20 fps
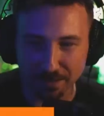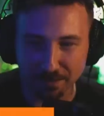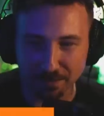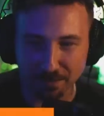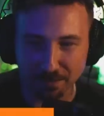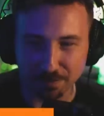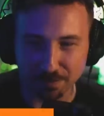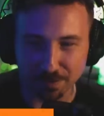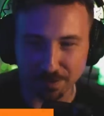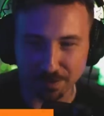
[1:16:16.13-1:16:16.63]

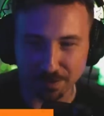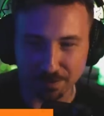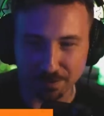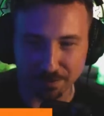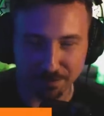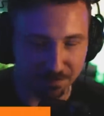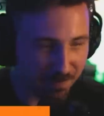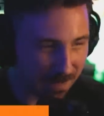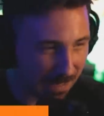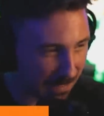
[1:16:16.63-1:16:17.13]
the
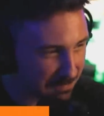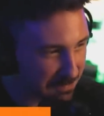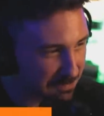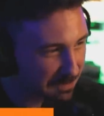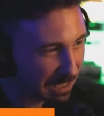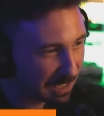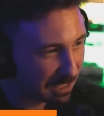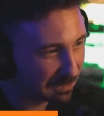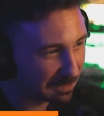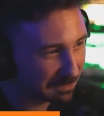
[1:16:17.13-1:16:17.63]
fast
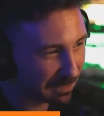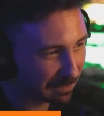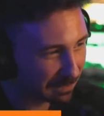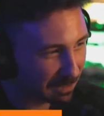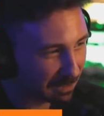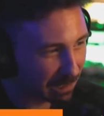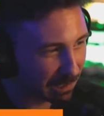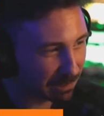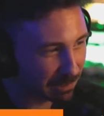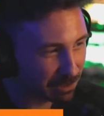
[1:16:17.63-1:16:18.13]
scan
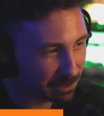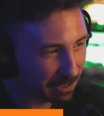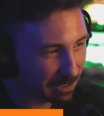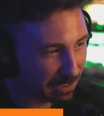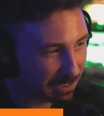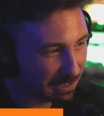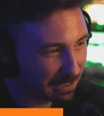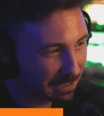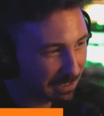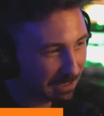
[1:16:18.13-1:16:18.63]
technology?
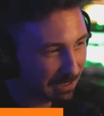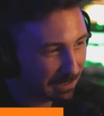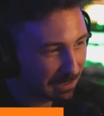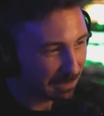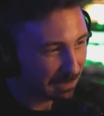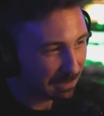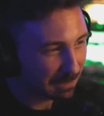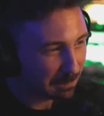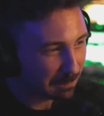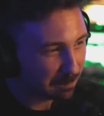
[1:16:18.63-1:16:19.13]

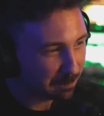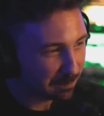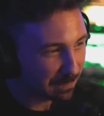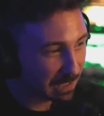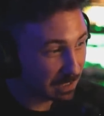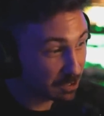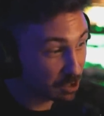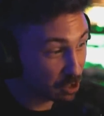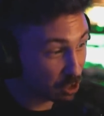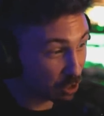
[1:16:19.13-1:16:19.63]

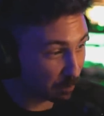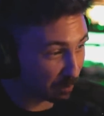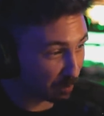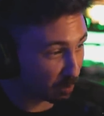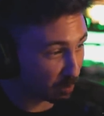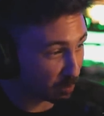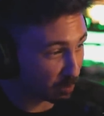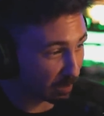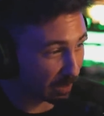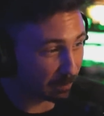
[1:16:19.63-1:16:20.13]
It's to
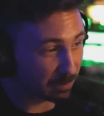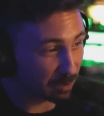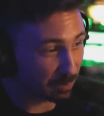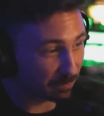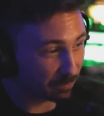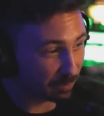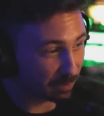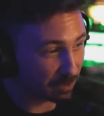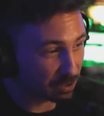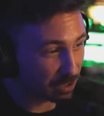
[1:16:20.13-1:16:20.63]
program you
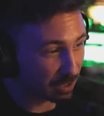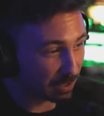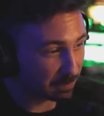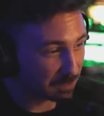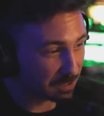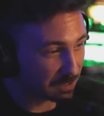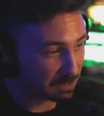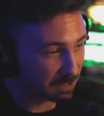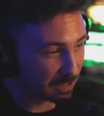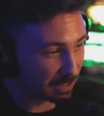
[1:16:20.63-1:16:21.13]
for the chip,
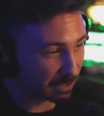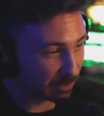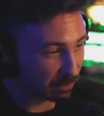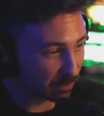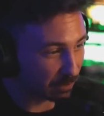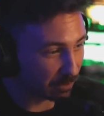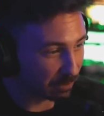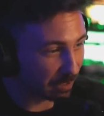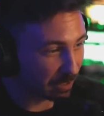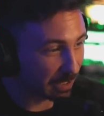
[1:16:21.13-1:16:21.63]
says Daniel
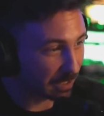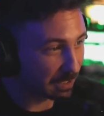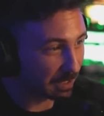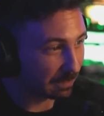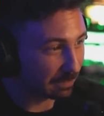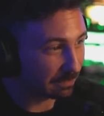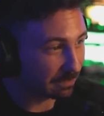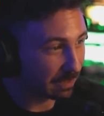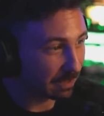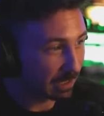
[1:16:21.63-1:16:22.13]

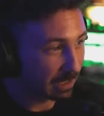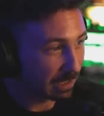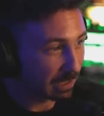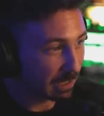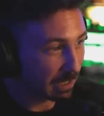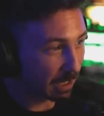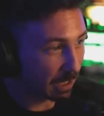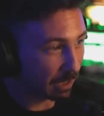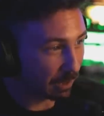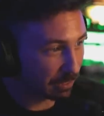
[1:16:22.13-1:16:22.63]
Hernandez.
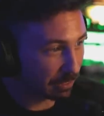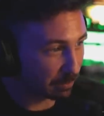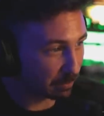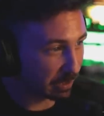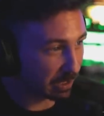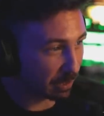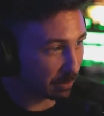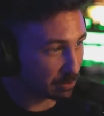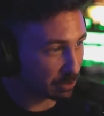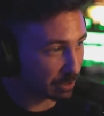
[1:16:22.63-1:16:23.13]
Uh,
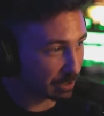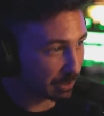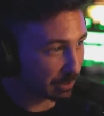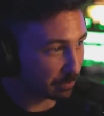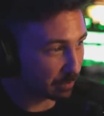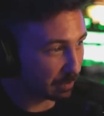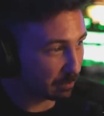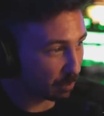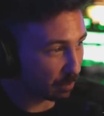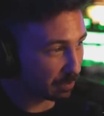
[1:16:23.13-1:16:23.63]
3OG,
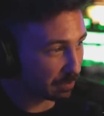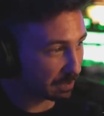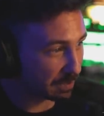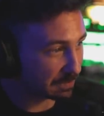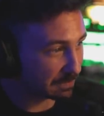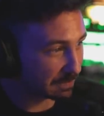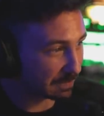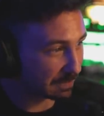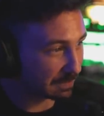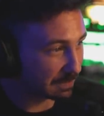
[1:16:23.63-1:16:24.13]
three more
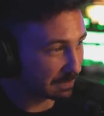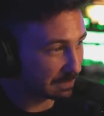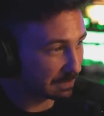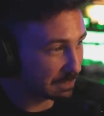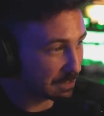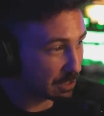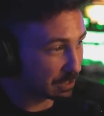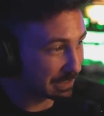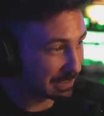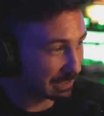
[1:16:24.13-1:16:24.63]
things
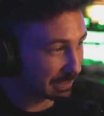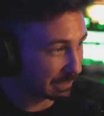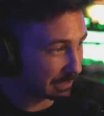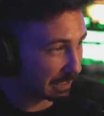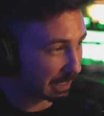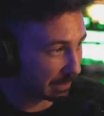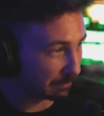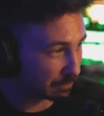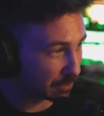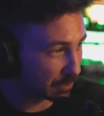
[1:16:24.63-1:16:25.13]
you didn't
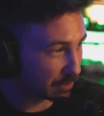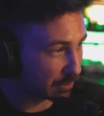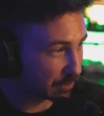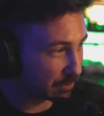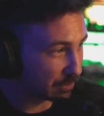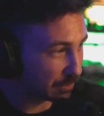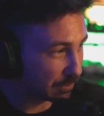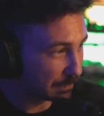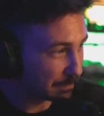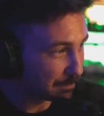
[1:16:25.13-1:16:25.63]
have to
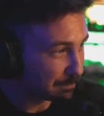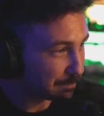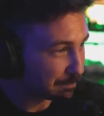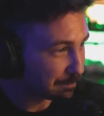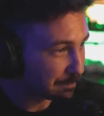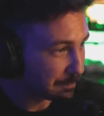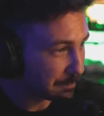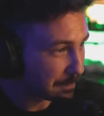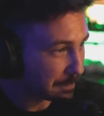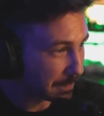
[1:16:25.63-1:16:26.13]
do.
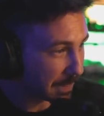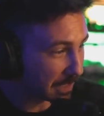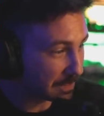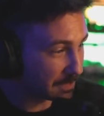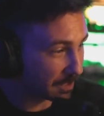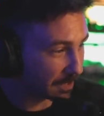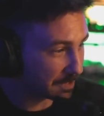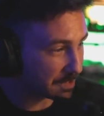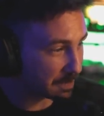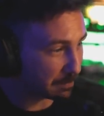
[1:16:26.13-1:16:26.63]

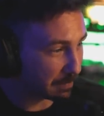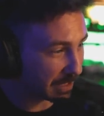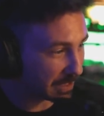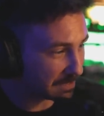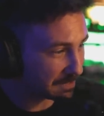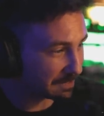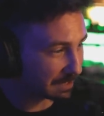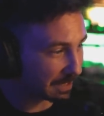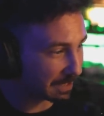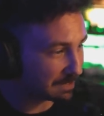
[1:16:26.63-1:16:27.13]
Doesn't make
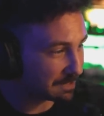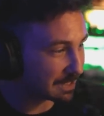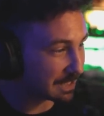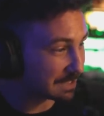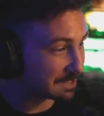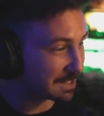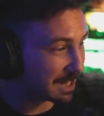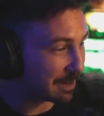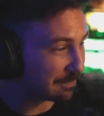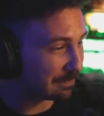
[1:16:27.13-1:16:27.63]
sense.
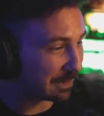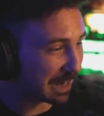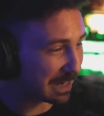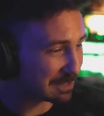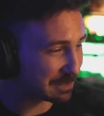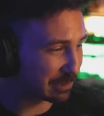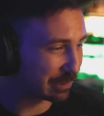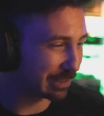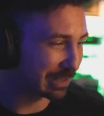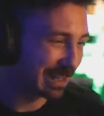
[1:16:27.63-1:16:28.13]
It's not
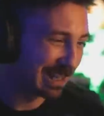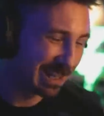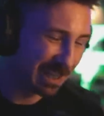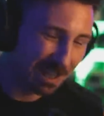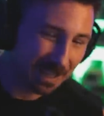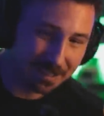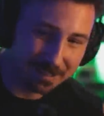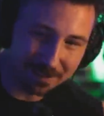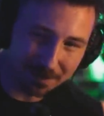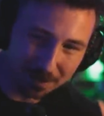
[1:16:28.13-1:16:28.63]
faster.
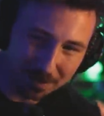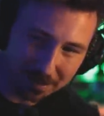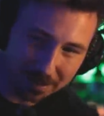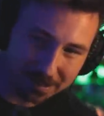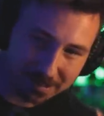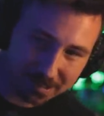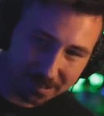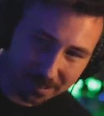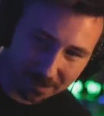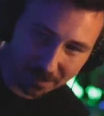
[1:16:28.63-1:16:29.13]

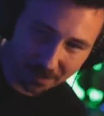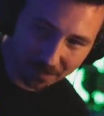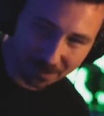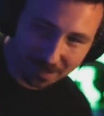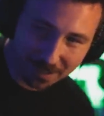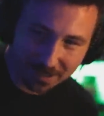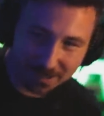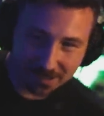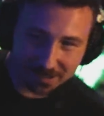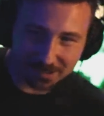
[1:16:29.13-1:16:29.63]
See, the
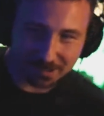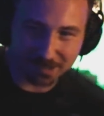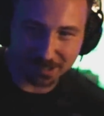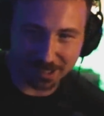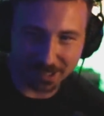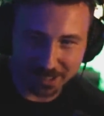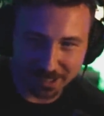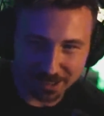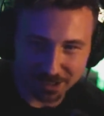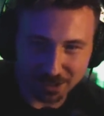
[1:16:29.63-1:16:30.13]
thing is, is
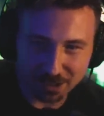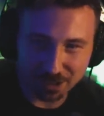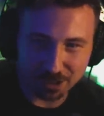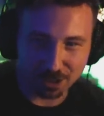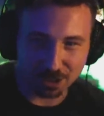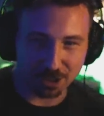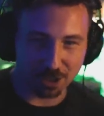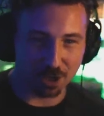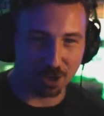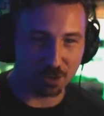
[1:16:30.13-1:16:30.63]
like,
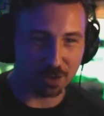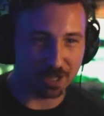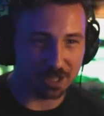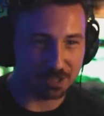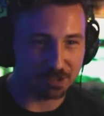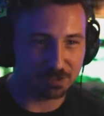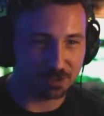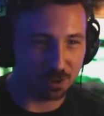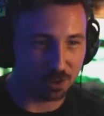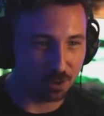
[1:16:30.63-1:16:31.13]
okay,
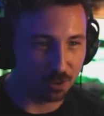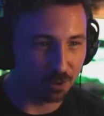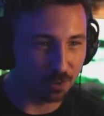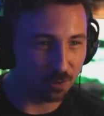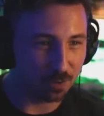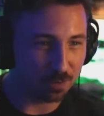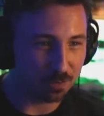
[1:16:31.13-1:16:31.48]
so